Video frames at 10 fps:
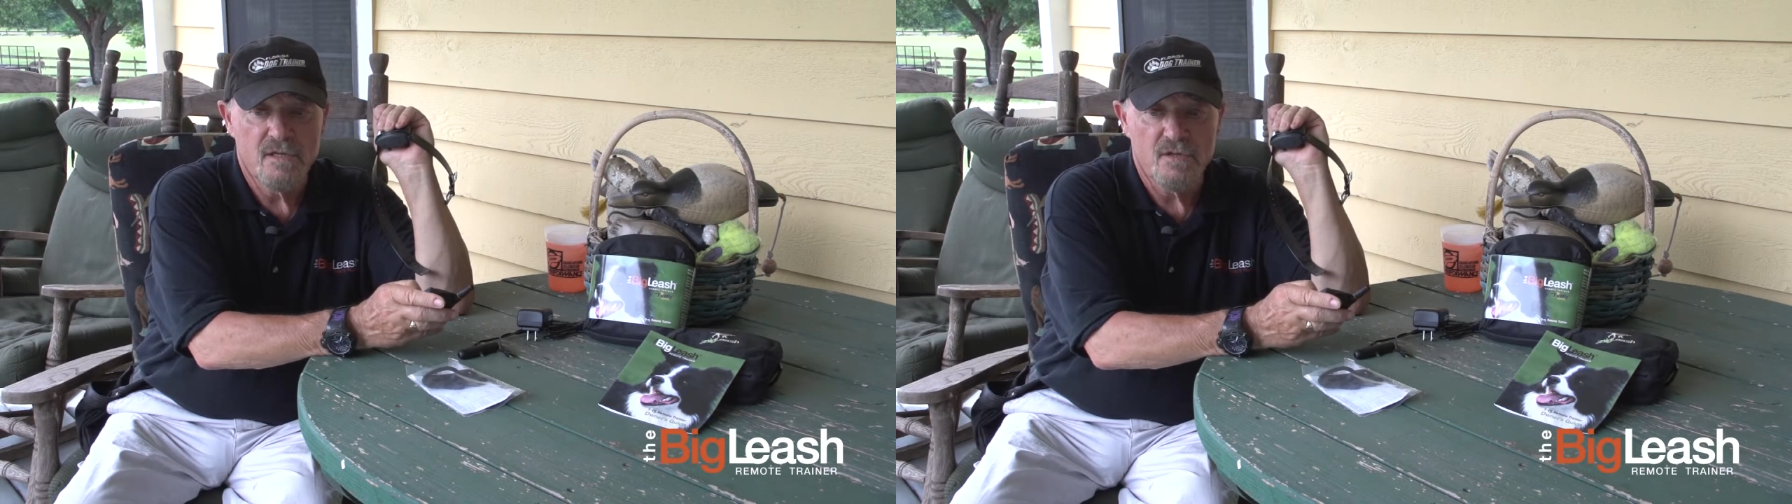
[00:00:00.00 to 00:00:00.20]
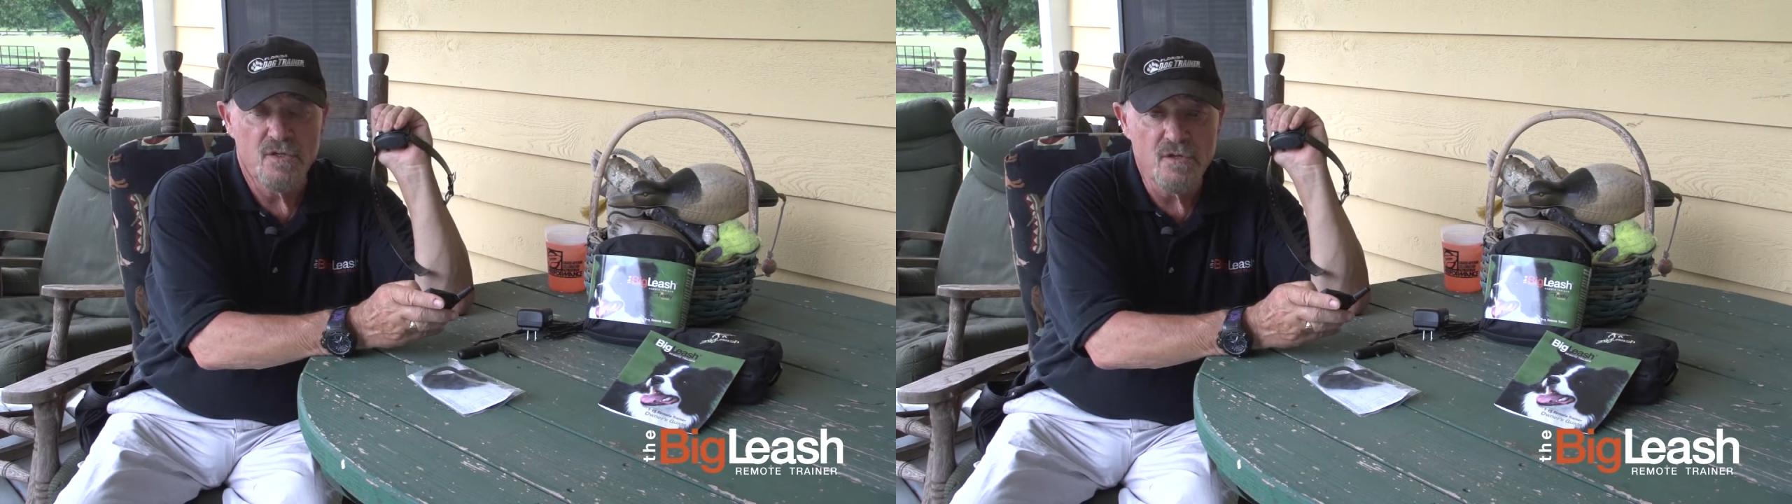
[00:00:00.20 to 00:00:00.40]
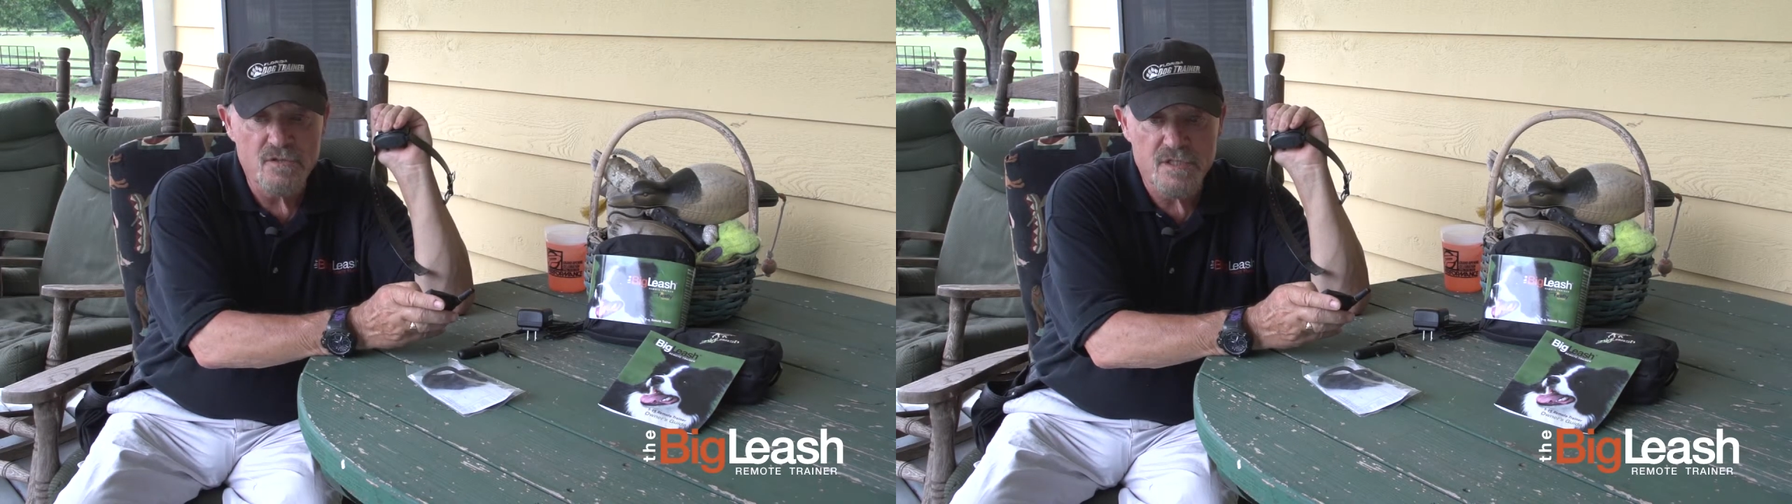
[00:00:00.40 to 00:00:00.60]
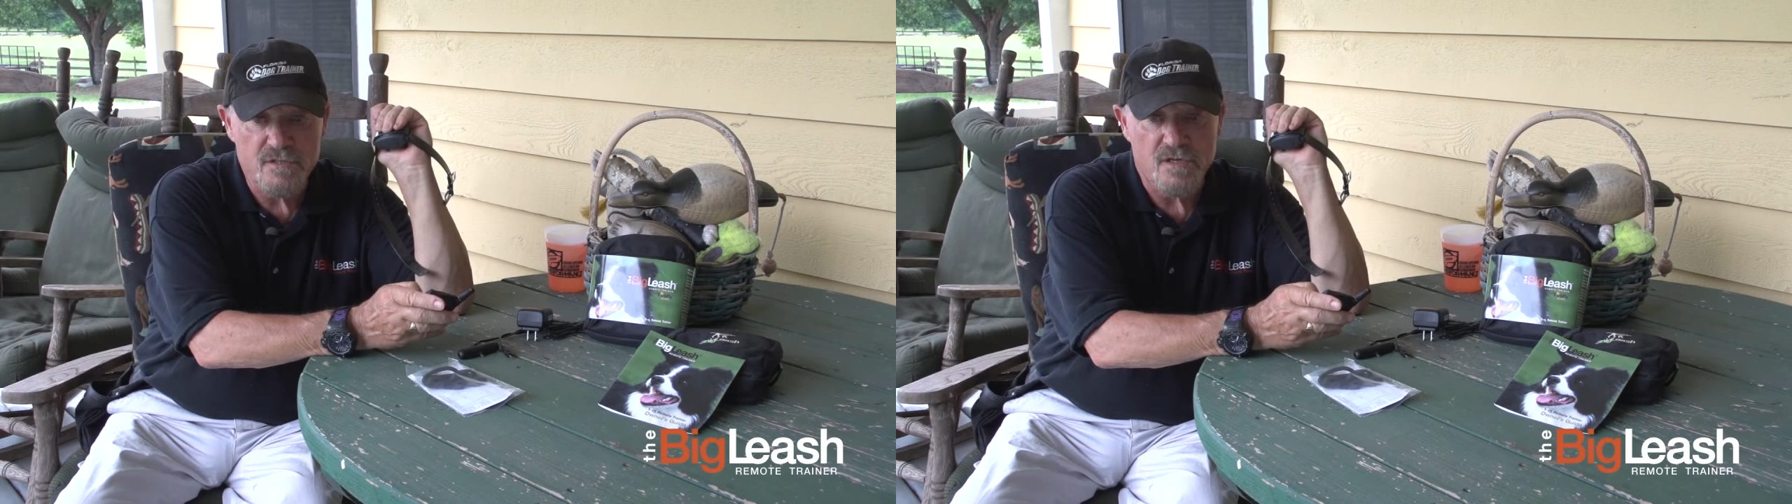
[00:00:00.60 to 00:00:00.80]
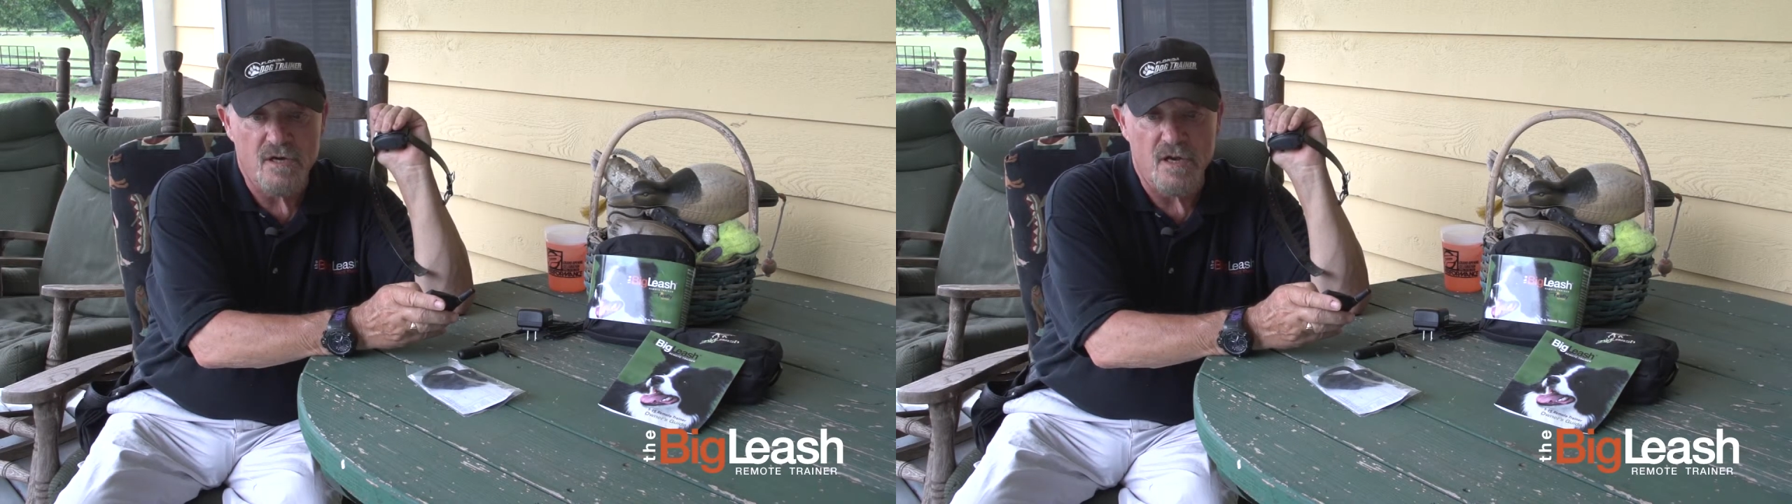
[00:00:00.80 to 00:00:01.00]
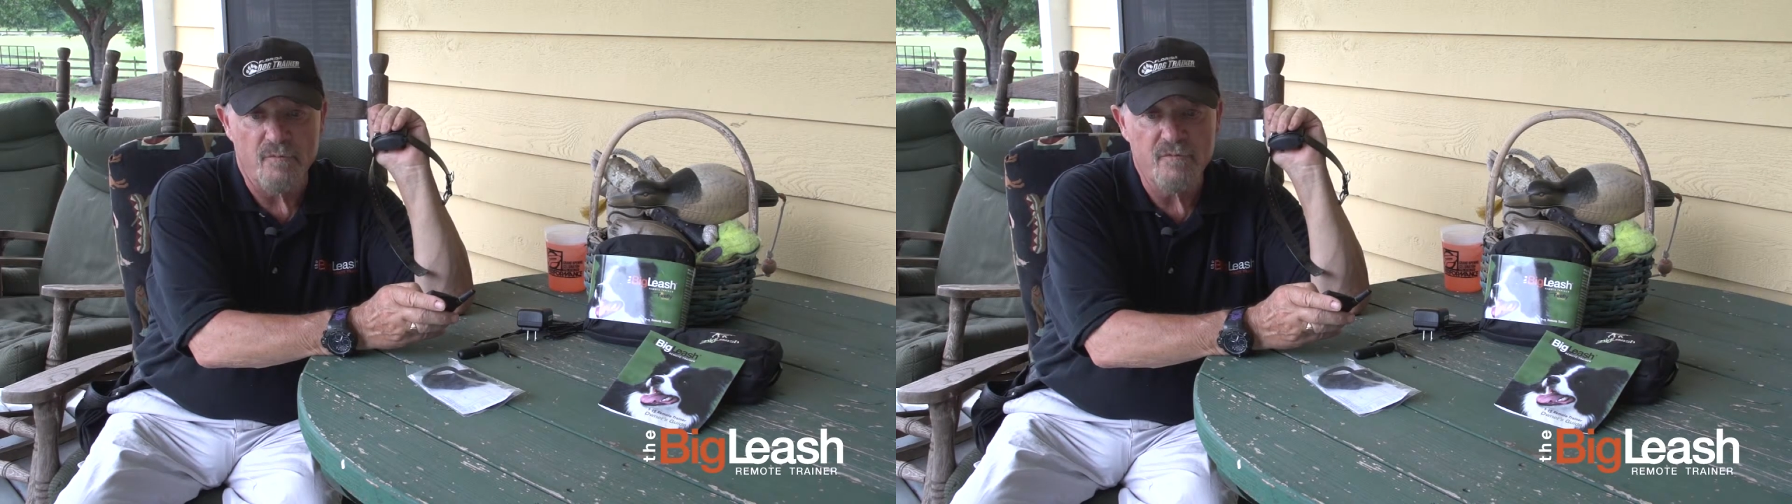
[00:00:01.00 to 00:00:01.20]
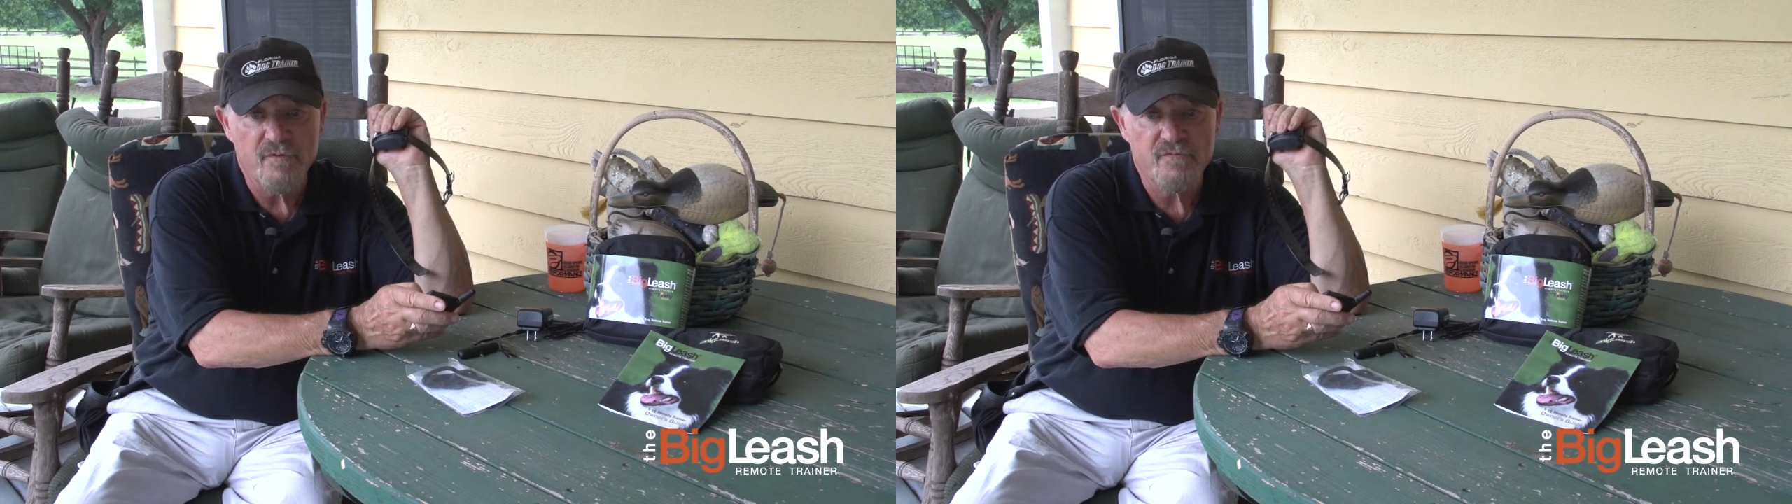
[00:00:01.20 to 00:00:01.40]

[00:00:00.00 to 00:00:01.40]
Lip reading: using the collar, when we're